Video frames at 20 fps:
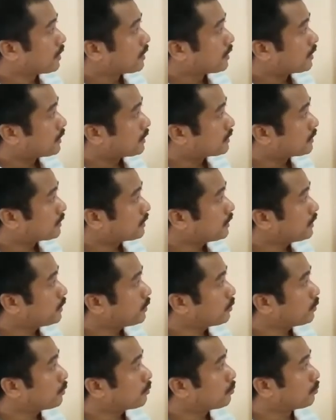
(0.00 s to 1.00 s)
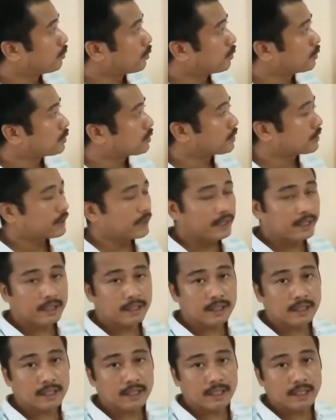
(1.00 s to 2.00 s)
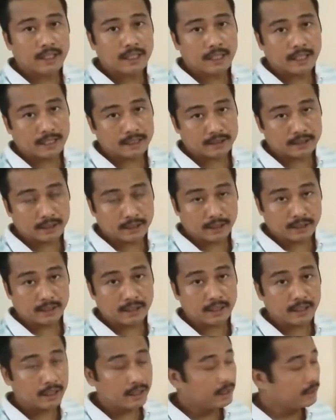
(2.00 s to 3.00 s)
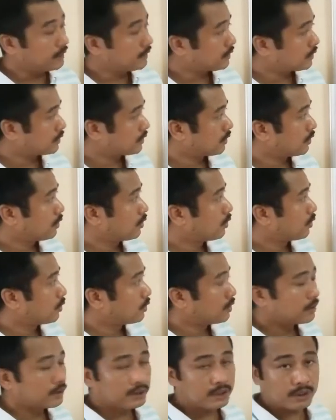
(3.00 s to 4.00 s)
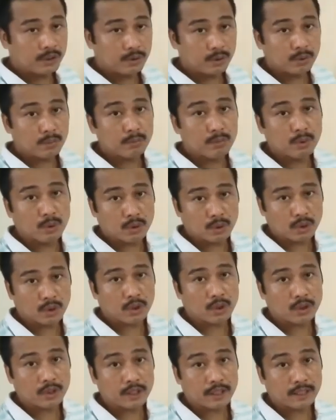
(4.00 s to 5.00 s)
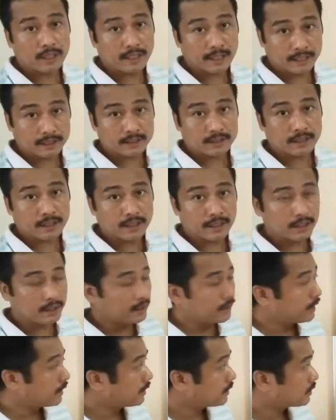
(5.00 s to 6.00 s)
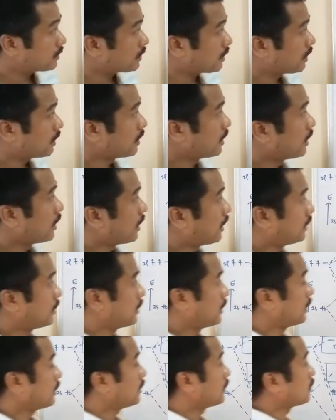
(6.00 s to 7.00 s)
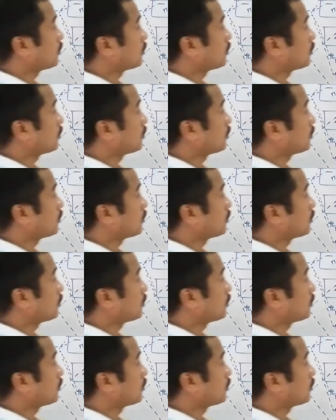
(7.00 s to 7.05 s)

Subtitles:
the CO bond strength has increased, or the CO bond order has increased, and that is